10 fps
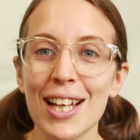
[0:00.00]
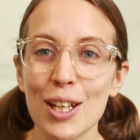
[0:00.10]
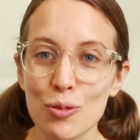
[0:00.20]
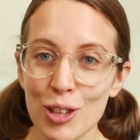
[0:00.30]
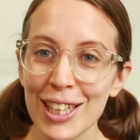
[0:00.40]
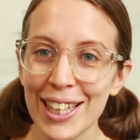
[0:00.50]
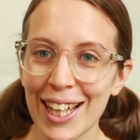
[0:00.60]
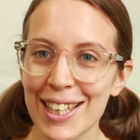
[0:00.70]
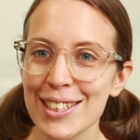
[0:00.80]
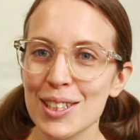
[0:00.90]
and I really
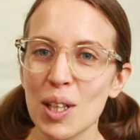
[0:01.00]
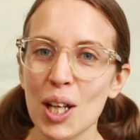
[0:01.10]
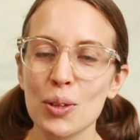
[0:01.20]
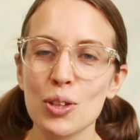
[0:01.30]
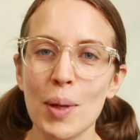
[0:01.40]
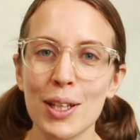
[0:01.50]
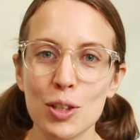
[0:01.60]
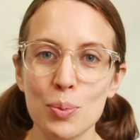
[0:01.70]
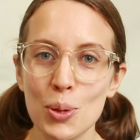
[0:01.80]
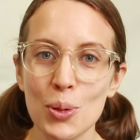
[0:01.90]
liked it, so I also made a
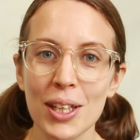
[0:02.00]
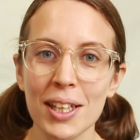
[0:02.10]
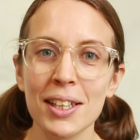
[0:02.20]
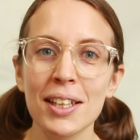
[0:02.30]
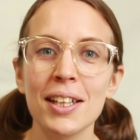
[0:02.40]
smoothie.